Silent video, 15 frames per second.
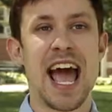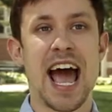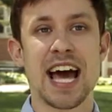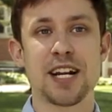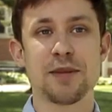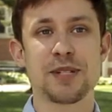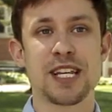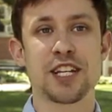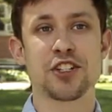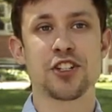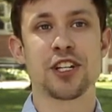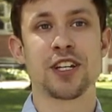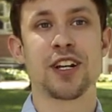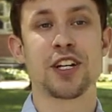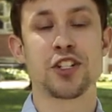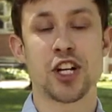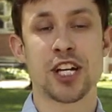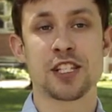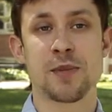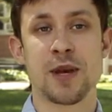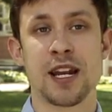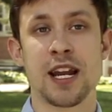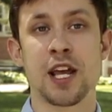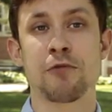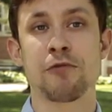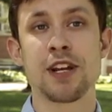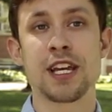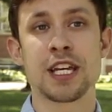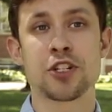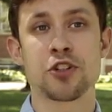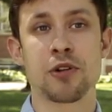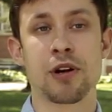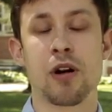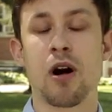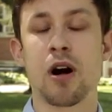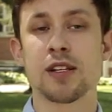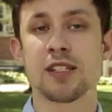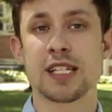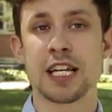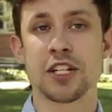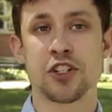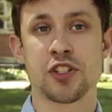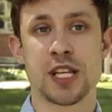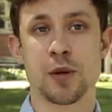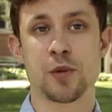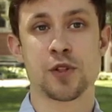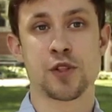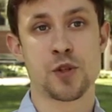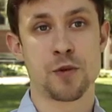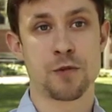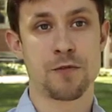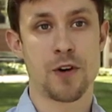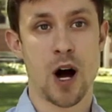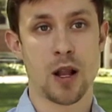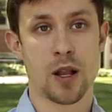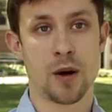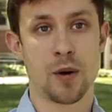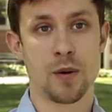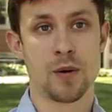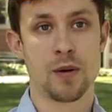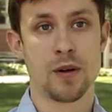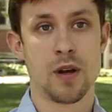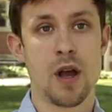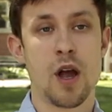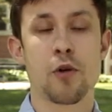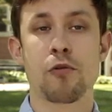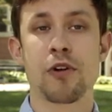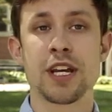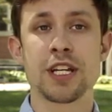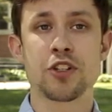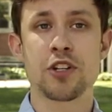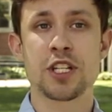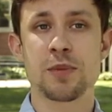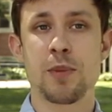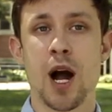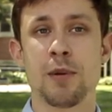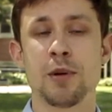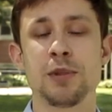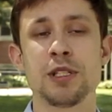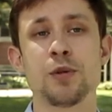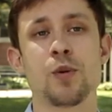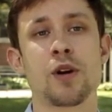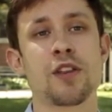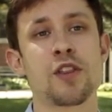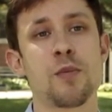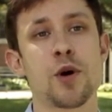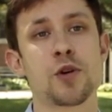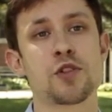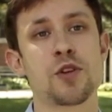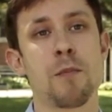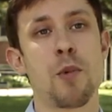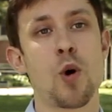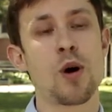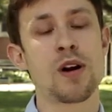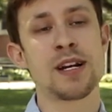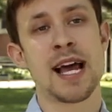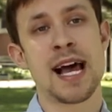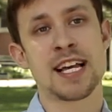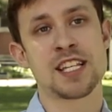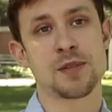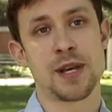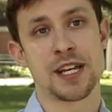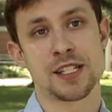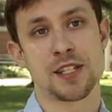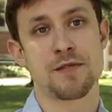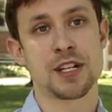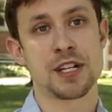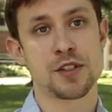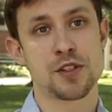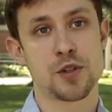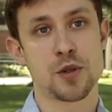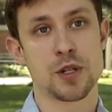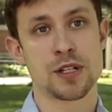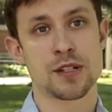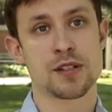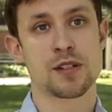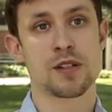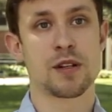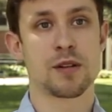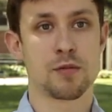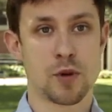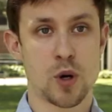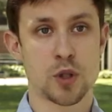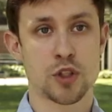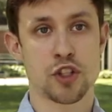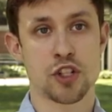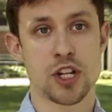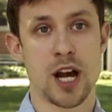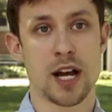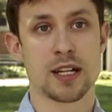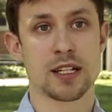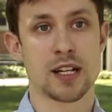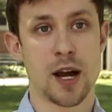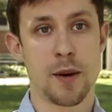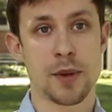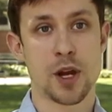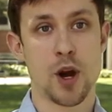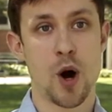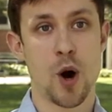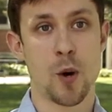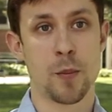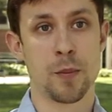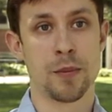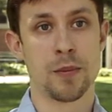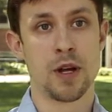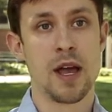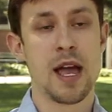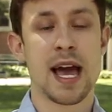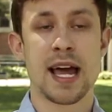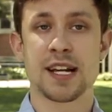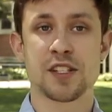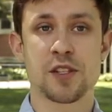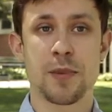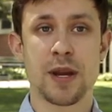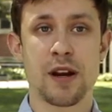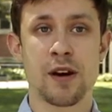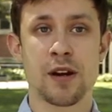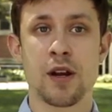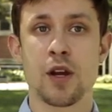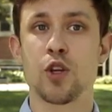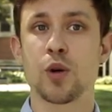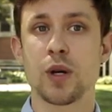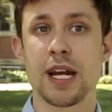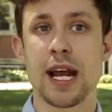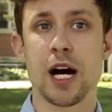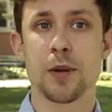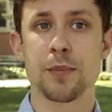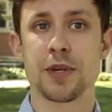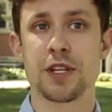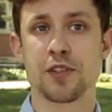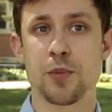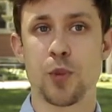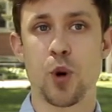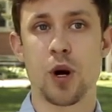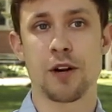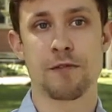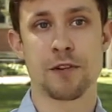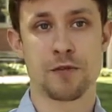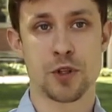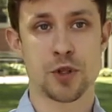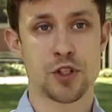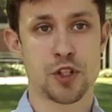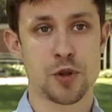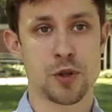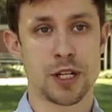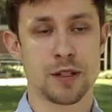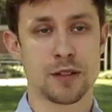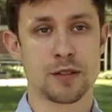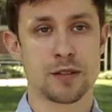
Adaptation, adjustment, and reentry are all stages that will soon follow. Reentry is probably one of the most important aspects of any student's culture shock and coming home. And as a parent, you can help be supportive of your student.